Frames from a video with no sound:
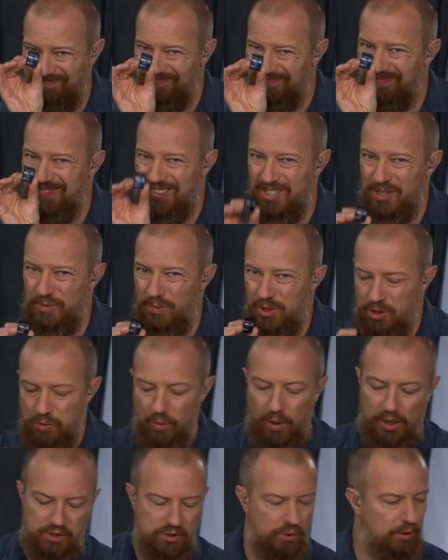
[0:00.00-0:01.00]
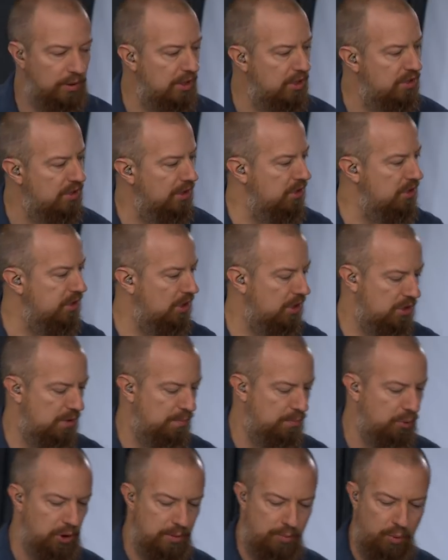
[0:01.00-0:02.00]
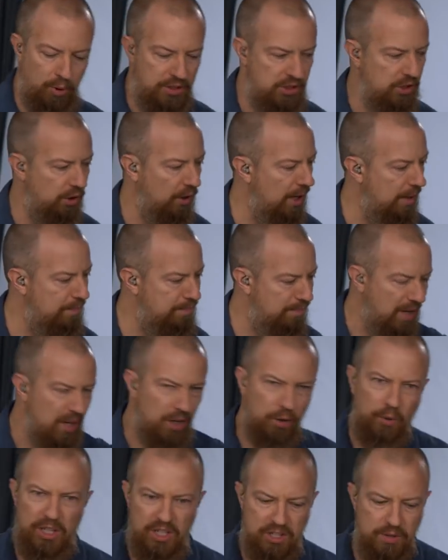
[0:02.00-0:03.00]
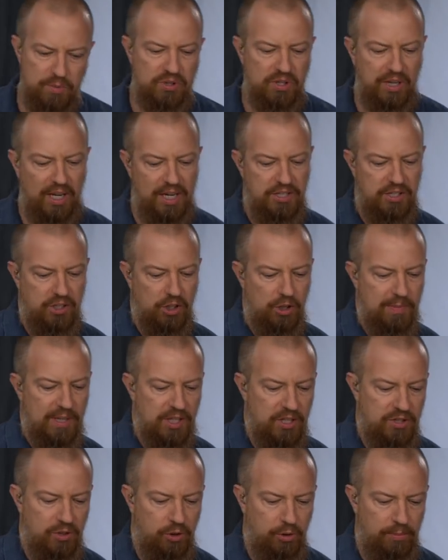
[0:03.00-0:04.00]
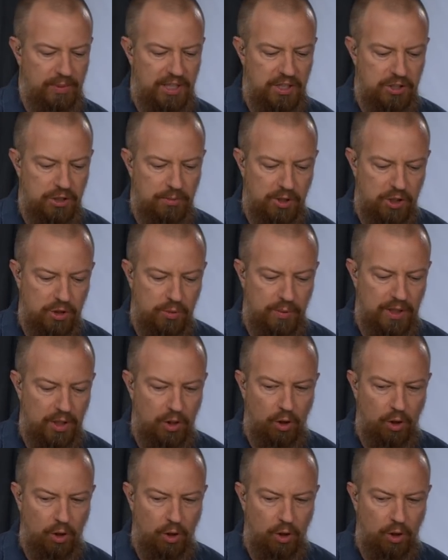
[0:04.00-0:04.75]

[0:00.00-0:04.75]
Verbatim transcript: This is what you want. So let's let's look at some bullet points here. I created some slides here to make this a little bit easier, make sure we get